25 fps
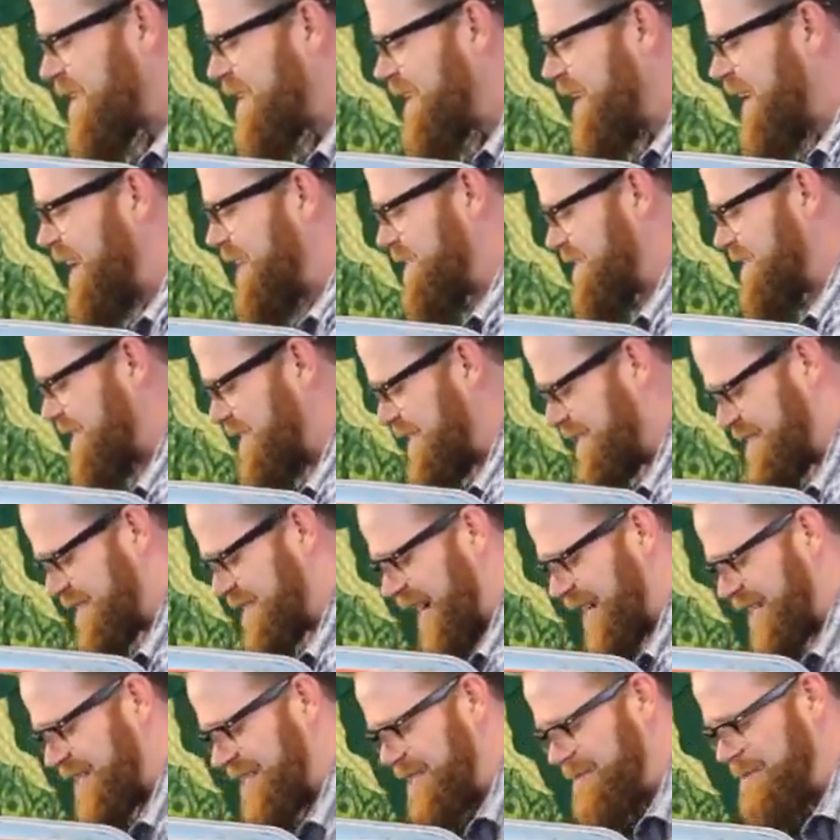Well, it's good
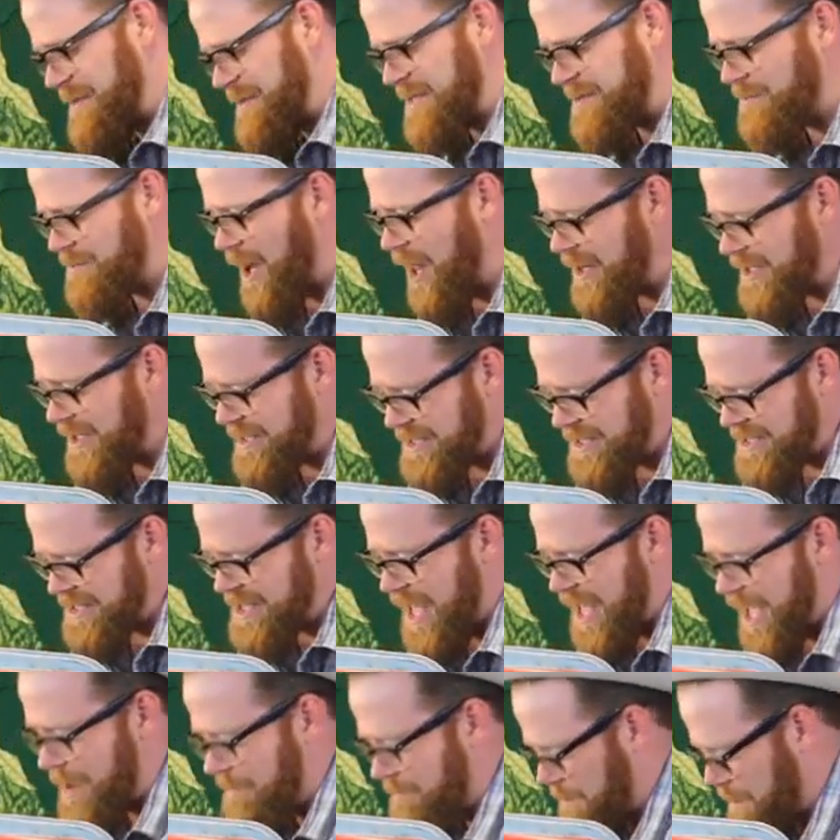talking to Miss Molly
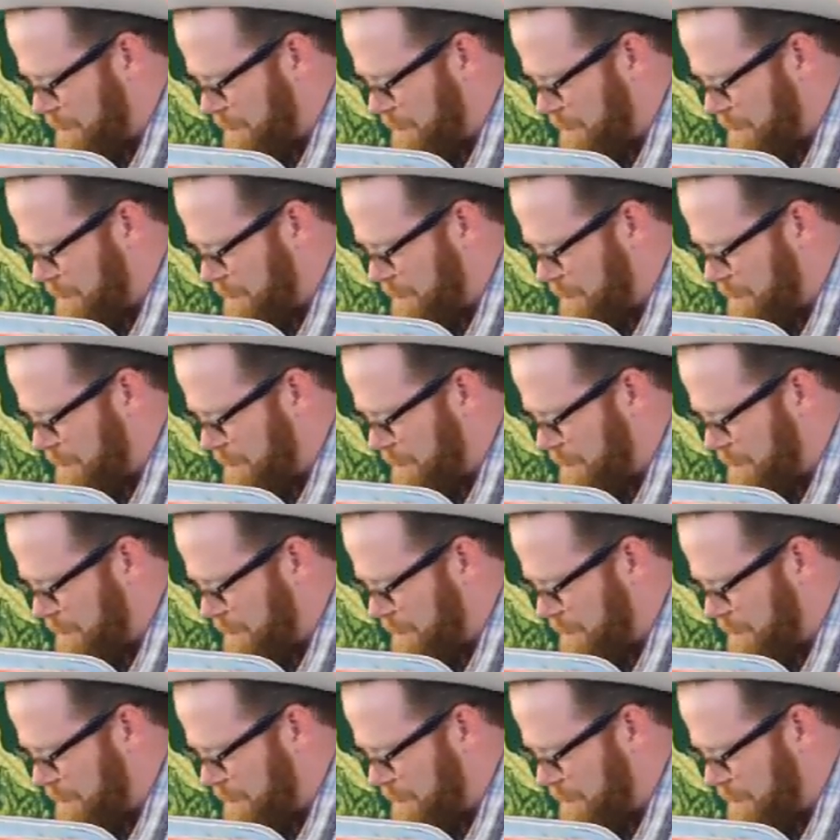today.